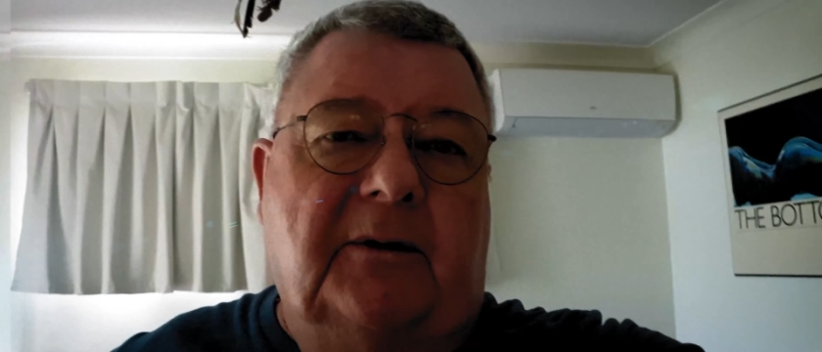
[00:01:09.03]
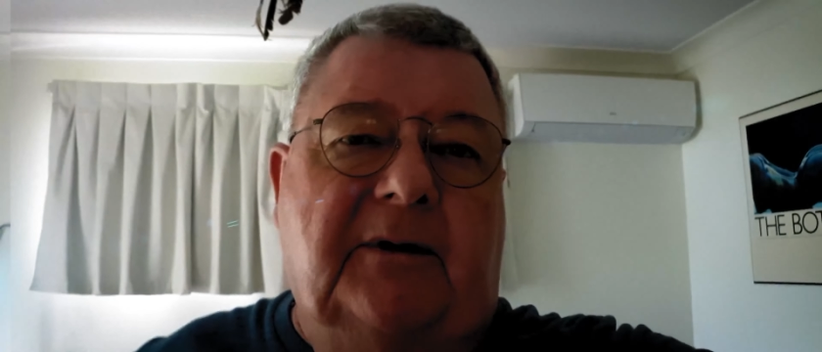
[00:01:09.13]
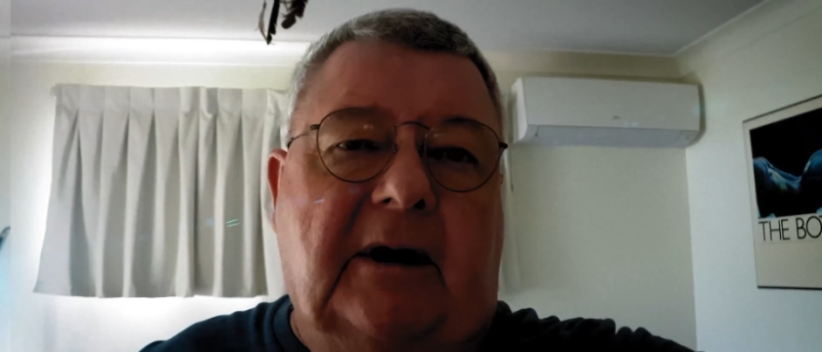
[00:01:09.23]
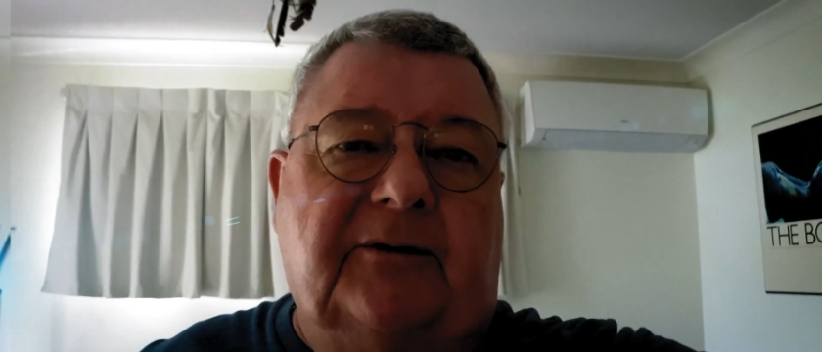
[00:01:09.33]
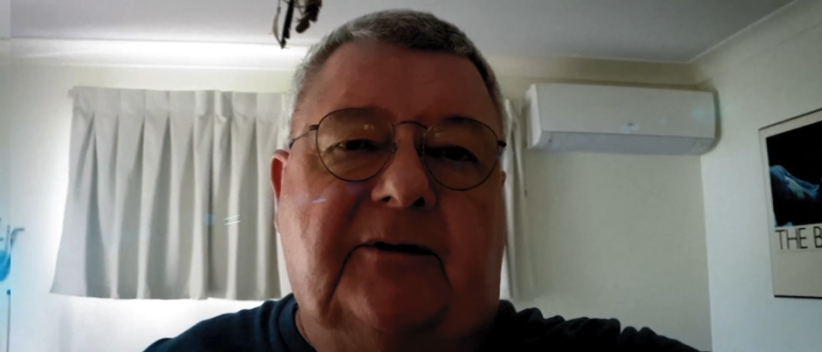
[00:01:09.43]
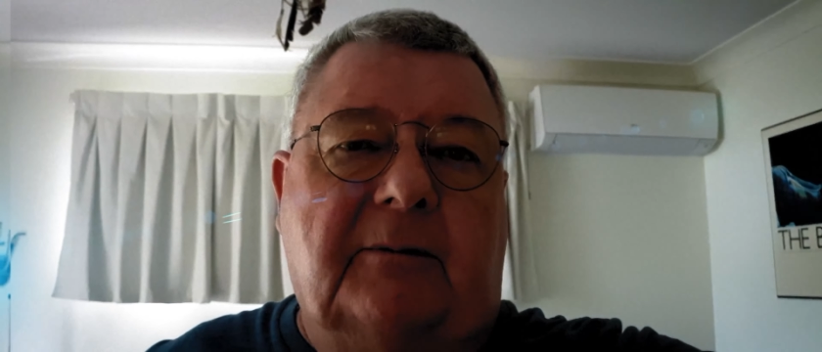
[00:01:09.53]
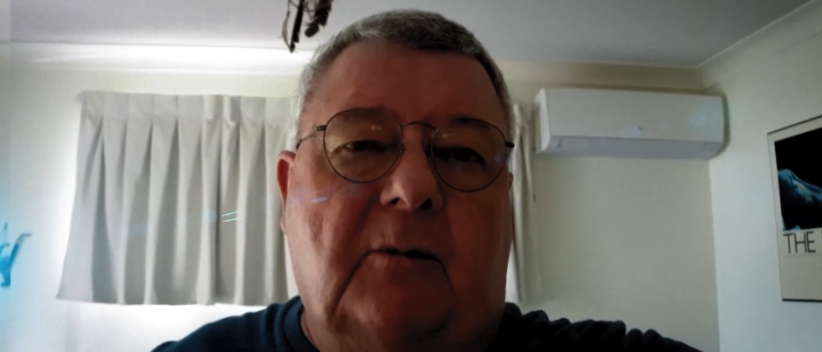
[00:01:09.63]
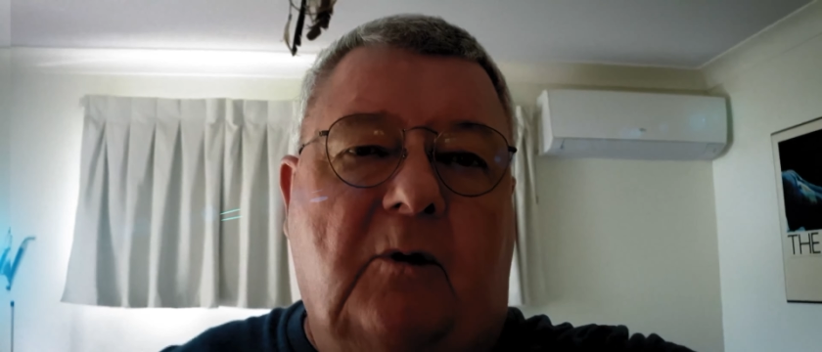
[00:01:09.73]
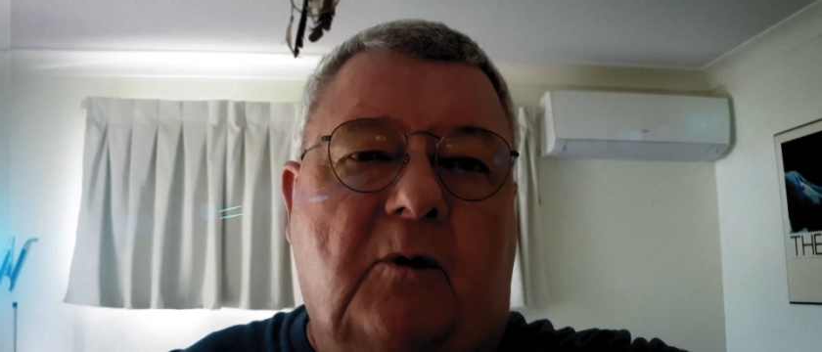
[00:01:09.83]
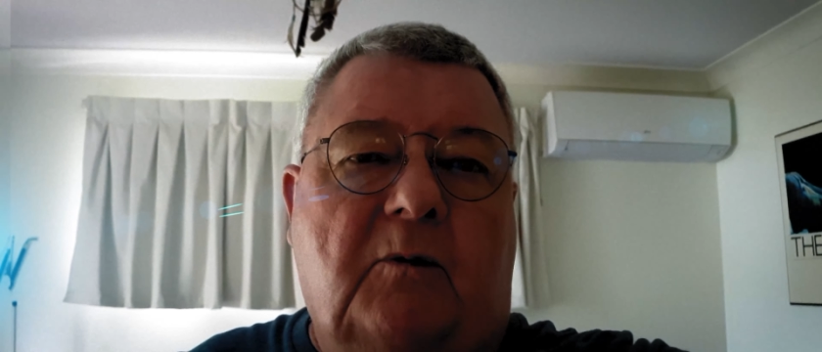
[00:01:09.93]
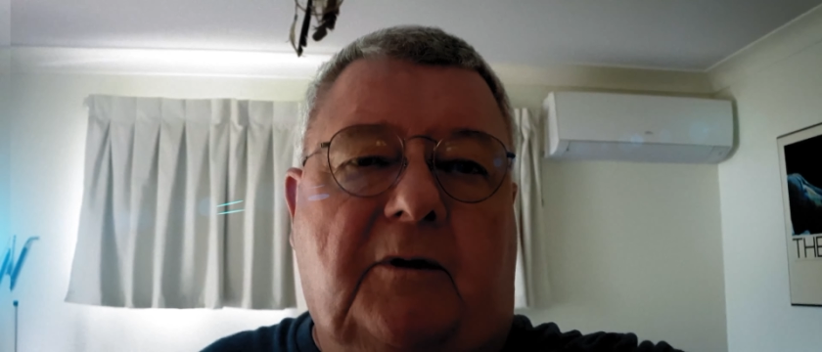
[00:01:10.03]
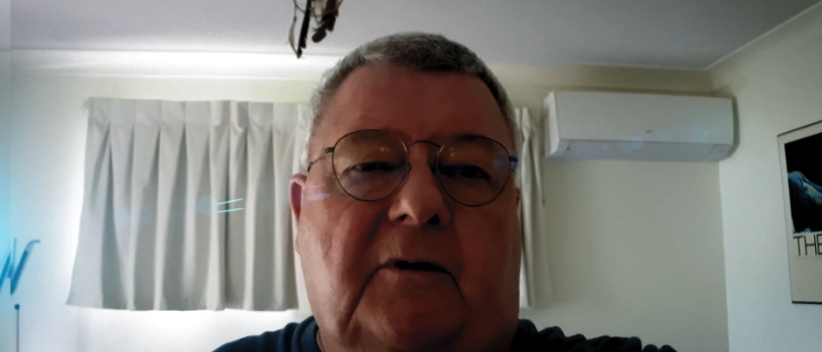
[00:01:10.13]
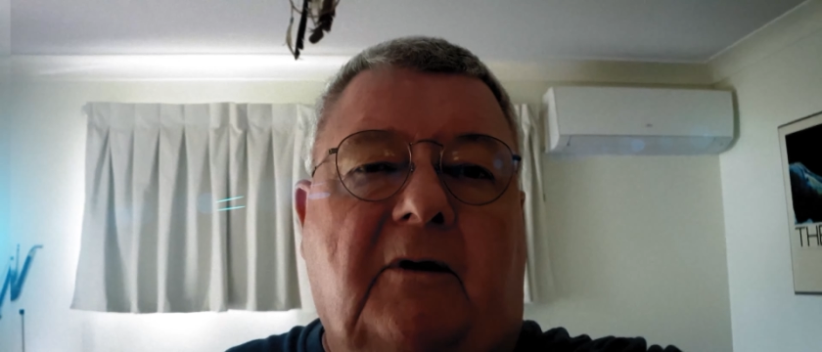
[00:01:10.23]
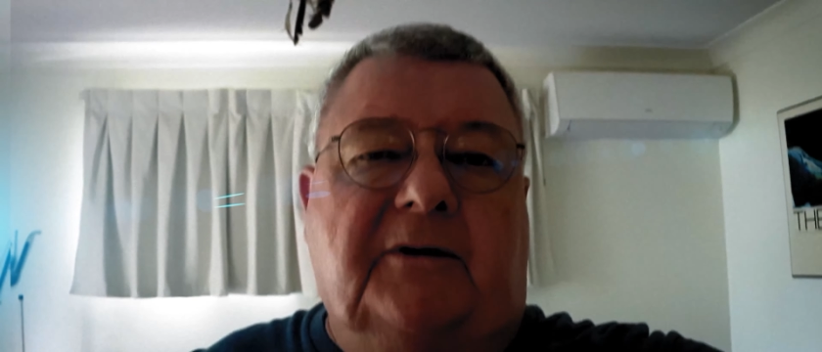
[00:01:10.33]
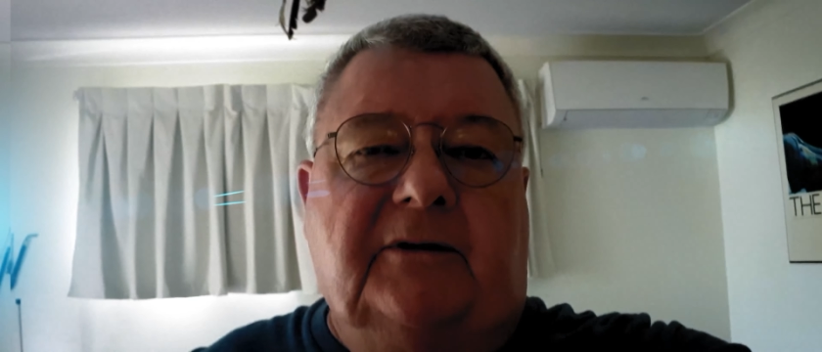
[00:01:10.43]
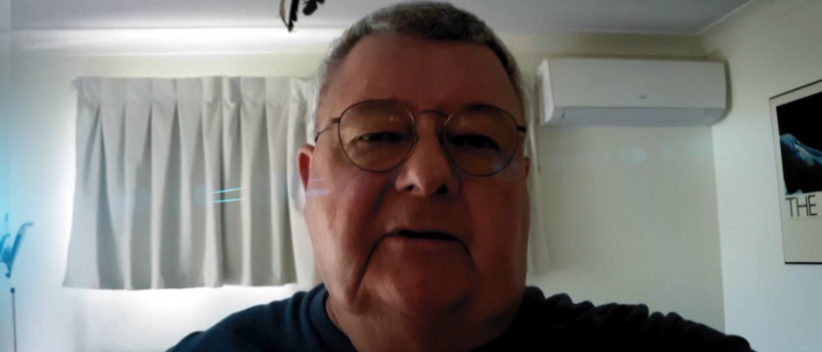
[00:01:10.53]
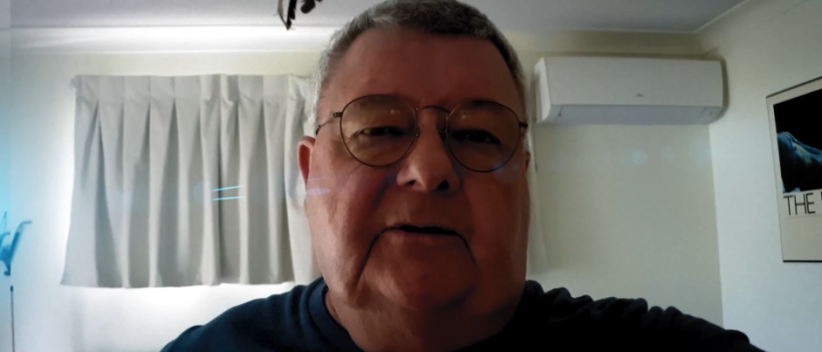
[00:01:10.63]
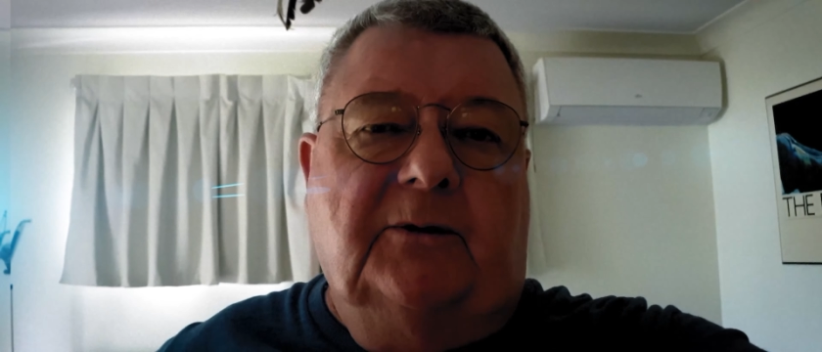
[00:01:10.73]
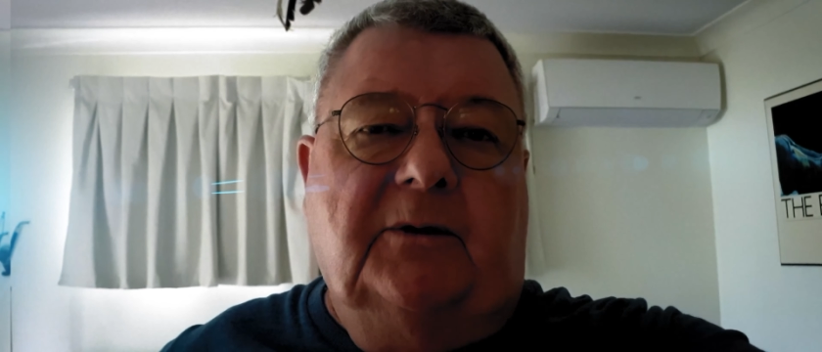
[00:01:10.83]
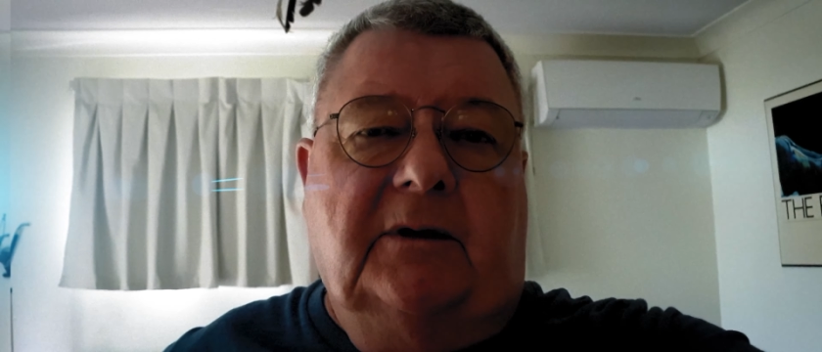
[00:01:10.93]
dust them all with icing
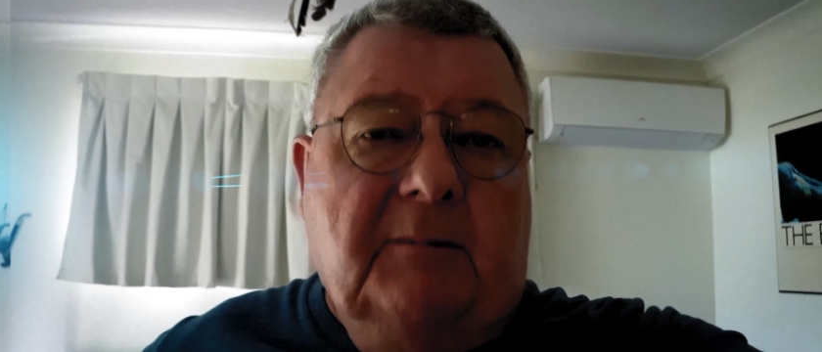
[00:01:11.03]
sugar